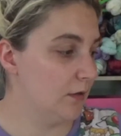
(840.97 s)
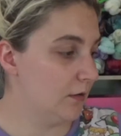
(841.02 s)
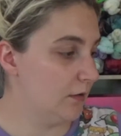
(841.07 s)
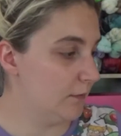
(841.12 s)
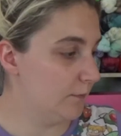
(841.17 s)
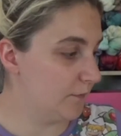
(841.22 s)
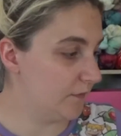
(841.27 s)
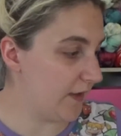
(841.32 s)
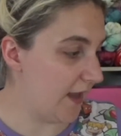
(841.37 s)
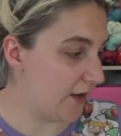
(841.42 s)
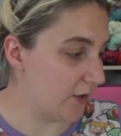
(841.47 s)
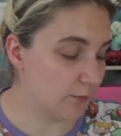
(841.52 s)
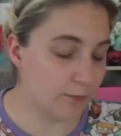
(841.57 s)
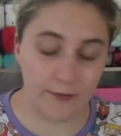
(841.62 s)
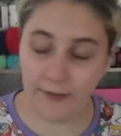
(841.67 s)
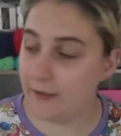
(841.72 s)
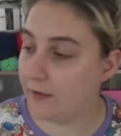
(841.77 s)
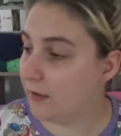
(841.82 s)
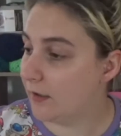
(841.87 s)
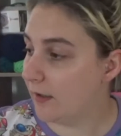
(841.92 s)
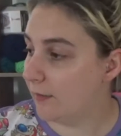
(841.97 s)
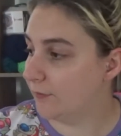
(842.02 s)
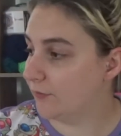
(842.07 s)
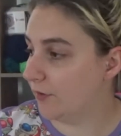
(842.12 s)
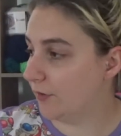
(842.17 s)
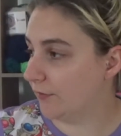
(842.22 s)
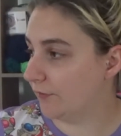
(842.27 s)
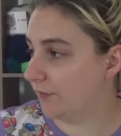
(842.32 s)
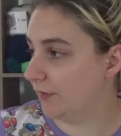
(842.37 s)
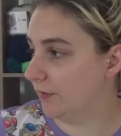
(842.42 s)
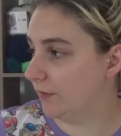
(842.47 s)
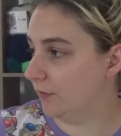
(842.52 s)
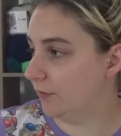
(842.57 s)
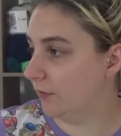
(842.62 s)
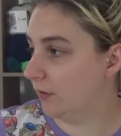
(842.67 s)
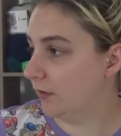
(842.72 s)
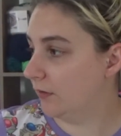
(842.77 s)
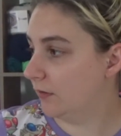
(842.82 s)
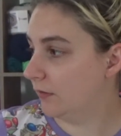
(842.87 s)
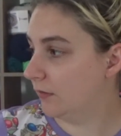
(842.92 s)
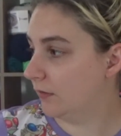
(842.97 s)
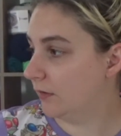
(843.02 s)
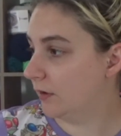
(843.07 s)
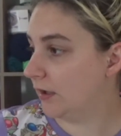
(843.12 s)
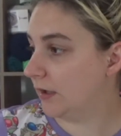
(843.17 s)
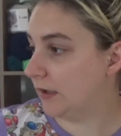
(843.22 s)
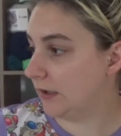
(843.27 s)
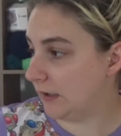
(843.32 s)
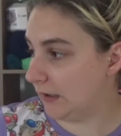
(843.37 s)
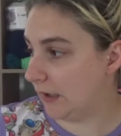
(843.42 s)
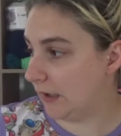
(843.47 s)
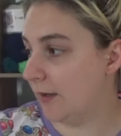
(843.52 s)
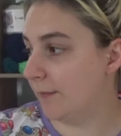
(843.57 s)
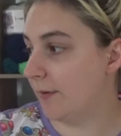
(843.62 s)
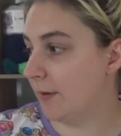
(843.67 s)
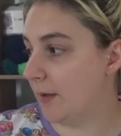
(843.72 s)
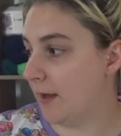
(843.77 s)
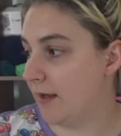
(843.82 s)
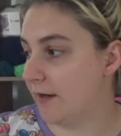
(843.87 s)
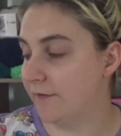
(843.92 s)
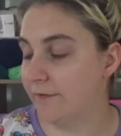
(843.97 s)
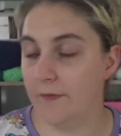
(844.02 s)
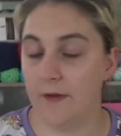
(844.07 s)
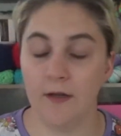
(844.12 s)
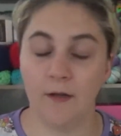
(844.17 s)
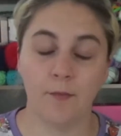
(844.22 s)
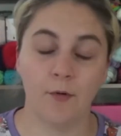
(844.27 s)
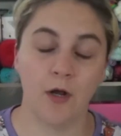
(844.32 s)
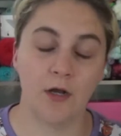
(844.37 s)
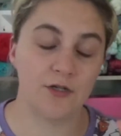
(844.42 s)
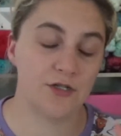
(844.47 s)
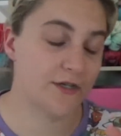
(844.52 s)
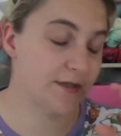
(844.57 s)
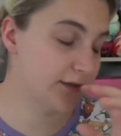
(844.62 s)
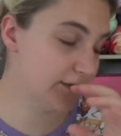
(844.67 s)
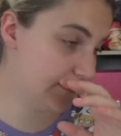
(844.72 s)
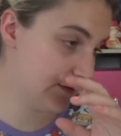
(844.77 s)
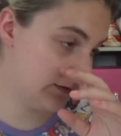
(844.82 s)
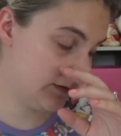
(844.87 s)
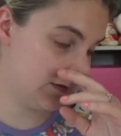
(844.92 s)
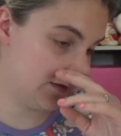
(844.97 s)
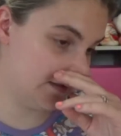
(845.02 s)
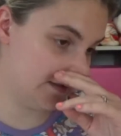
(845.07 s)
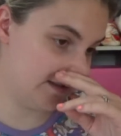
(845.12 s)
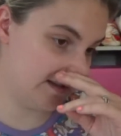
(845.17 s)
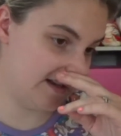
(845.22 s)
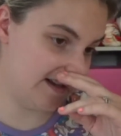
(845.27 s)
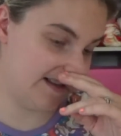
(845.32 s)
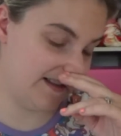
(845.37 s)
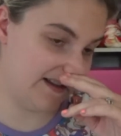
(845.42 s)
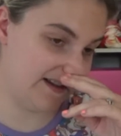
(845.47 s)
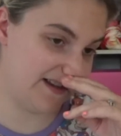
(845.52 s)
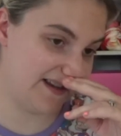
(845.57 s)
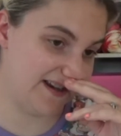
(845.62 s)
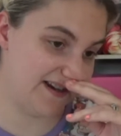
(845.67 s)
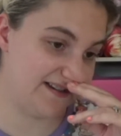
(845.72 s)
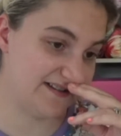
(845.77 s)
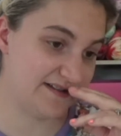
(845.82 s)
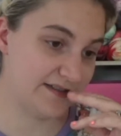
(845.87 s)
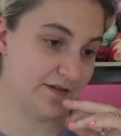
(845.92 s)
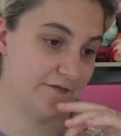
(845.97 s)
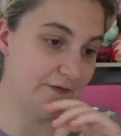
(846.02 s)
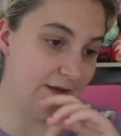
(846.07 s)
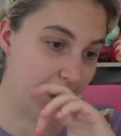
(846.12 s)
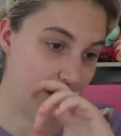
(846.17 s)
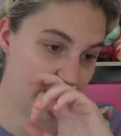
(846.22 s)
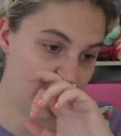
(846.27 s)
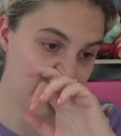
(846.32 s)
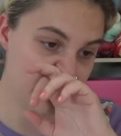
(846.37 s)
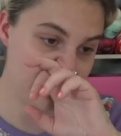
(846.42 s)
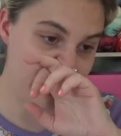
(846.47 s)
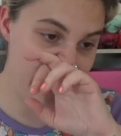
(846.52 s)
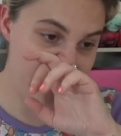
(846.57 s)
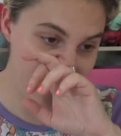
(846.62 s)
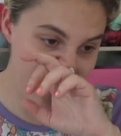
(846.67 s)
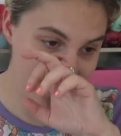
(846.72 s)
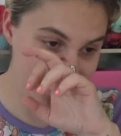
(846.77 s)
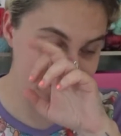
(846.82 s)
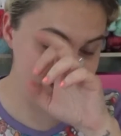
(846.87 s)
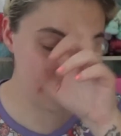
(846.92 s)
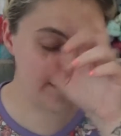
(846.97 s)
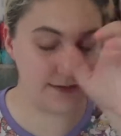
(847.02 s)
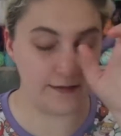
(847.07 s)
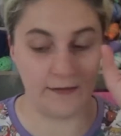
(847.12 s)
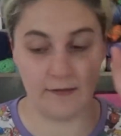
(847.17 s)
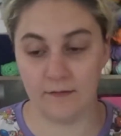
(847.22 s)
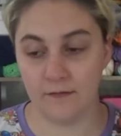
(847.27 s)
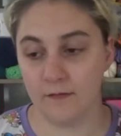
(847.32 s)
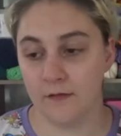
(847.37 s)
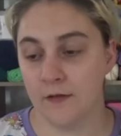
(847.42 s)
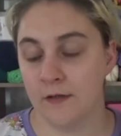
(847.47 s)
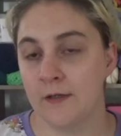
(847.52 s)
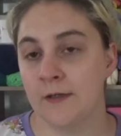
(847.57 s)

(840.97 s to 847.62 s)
scatterbrained. I was also cleaning a lot of like projects and like getting stuff out of bags and